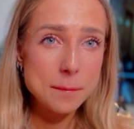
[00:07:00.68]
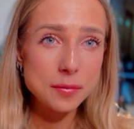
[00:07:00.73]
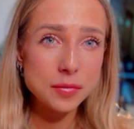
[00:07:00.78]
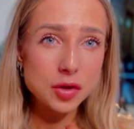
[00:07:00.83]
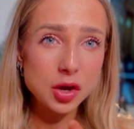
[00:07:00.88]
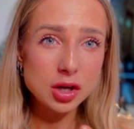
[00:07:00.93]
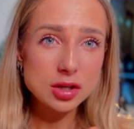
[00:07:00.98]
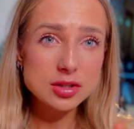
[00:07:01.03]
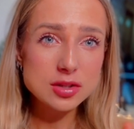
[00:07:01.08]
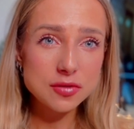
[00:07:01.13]

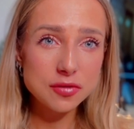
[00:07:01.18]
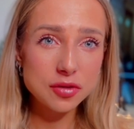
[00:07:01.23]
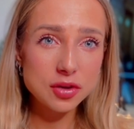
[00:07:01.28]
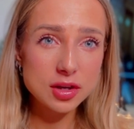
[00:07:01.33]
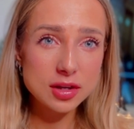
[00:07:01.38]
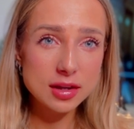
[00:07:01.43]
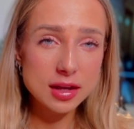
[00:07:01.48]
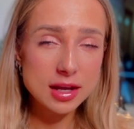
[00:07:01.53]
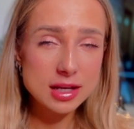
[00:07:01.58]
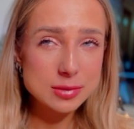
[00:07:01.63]
not to
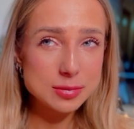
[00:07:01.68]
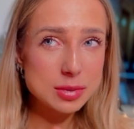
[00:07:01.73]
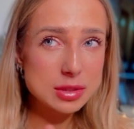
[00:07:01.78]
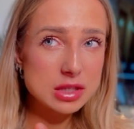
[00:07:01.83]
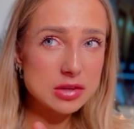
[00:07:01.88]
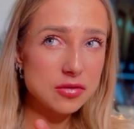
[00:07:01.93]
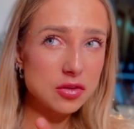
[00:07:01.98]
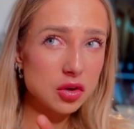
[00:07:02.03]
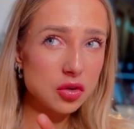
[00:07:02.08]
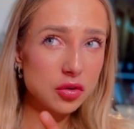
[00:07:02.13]
fit a
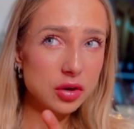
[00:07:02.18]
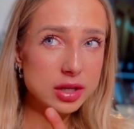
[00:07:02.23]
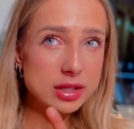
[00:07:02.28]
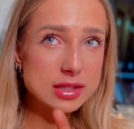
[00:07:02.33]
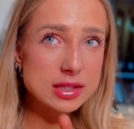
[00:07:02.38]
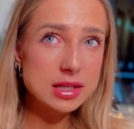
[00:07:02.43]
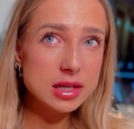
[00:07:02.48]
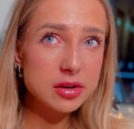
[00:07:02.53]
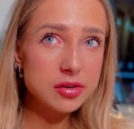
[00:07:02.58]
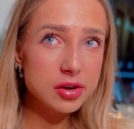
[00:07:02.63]
specific
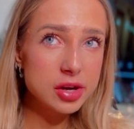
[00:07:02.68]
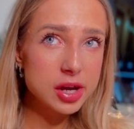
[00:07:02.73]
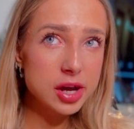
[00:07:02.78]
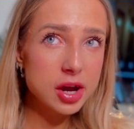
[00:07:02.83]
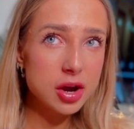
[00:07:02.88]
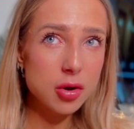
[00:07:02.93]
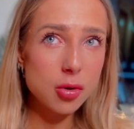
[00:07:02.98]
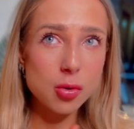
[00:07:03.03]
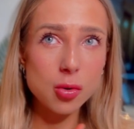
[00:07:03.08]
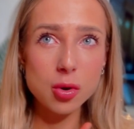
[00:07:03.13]

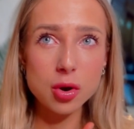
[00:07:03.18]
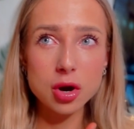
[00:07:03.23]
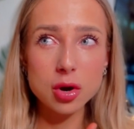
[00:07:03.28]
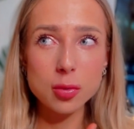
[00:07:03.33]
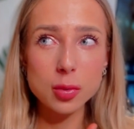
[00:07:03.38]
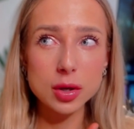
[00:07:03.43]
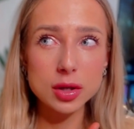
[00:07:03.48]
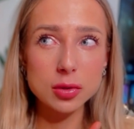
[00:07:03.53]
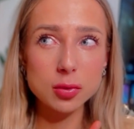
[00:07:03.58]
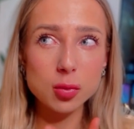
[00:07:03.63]
criteria or
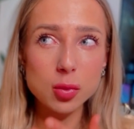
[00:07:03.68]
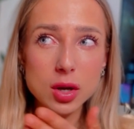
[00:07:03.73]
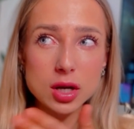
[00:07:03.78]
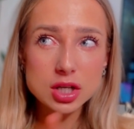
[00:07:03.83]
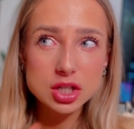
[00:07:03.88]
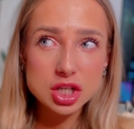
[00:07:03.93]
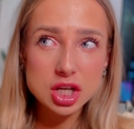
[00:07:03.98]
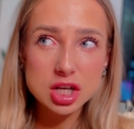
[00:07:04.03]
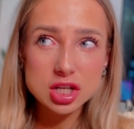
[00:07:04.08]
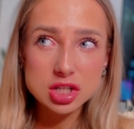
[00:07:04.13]
what one
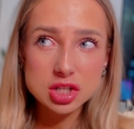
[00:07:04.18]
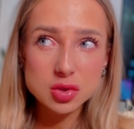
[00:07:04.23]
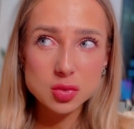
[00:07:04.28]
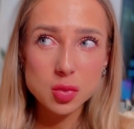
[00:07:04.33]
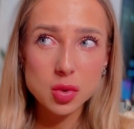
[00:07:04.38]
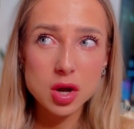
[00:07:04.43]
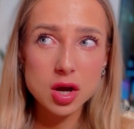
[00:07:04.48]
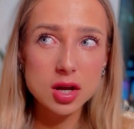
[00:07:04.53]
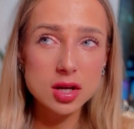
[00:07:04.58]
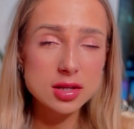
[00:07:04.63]
judge
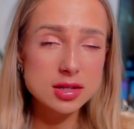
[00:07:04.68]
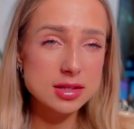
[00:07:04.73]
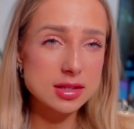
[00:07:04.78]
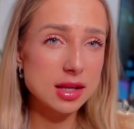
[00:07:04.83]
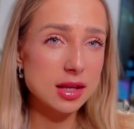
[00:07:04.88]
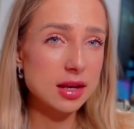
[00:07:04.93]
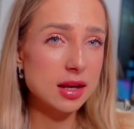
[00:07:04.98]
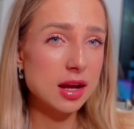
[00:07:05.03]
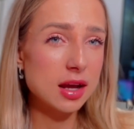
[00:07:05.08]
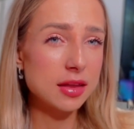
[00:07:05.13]
wants,
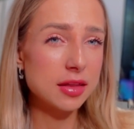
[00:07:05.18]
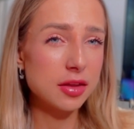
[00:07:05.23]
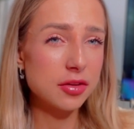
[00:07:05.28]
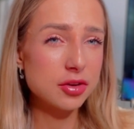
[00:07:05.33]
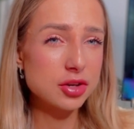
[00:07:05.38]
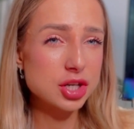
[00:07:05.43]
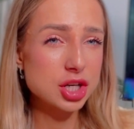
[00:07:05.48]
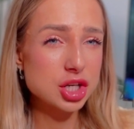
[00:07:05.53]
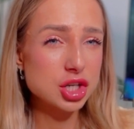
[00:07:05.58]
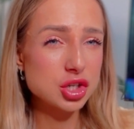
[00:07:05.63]
then
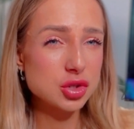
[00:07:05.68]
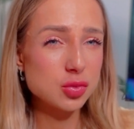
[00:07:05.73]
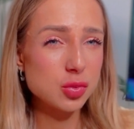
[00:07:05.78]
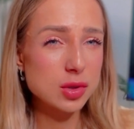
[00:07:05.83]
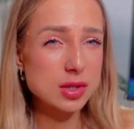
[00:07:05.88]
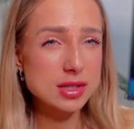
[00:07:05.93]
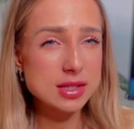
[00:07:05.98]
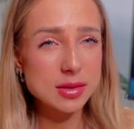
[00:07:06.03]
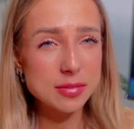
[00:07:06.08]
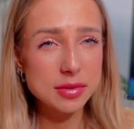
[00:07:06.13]
another judge
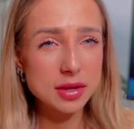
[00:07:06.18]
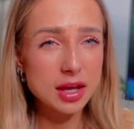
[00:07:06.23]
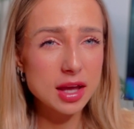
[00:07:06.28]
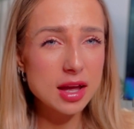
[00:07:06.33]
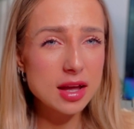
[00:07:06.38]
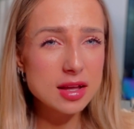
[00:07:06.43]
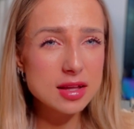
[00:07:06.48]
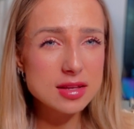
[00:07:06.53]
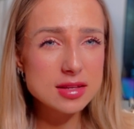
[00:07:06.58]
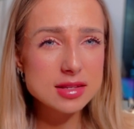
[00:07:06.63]
wants something
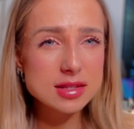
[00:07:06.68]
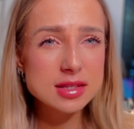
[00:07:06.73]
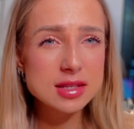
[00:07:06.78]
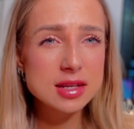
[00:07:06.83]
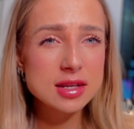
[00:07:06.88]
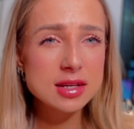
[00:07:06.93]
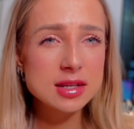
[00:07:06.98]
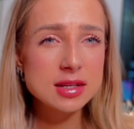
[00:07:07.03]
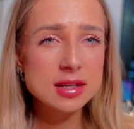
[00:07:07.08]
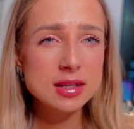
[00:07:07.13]
else.
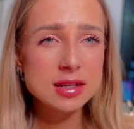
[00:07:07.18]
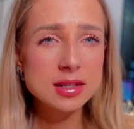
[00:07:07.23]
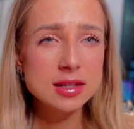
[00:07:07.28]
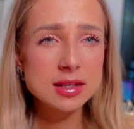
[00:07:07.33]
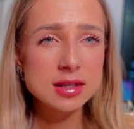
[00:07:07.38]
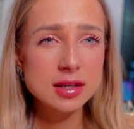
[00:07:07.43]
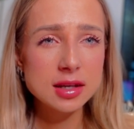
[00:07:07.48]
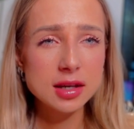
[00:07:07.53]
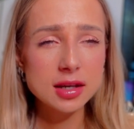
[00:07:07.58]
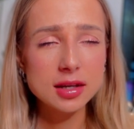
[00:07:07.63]

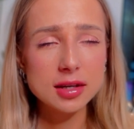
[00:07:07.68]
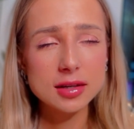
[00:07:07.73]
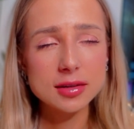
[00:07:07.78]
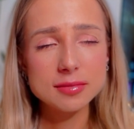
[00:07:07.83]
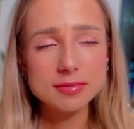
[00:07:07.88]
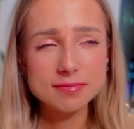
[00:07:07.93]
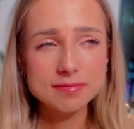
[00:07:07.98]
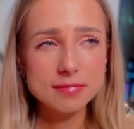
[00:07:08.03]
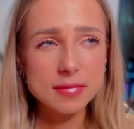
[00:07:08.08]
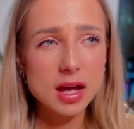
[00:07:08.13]

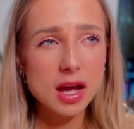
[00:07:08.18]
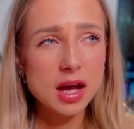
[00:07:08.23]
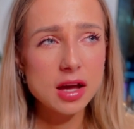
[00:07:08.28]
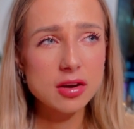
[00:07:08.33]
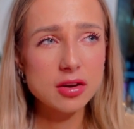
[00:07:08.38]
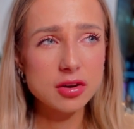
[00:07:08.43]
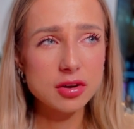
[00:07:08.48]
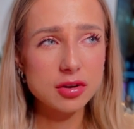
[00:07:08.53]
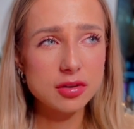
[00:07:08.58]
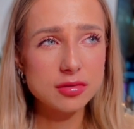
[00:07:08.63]
I
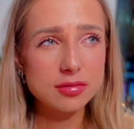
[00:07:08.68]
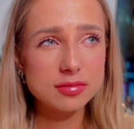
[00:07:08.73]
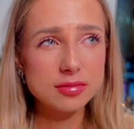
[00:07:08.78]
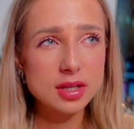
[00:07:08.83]
don't know.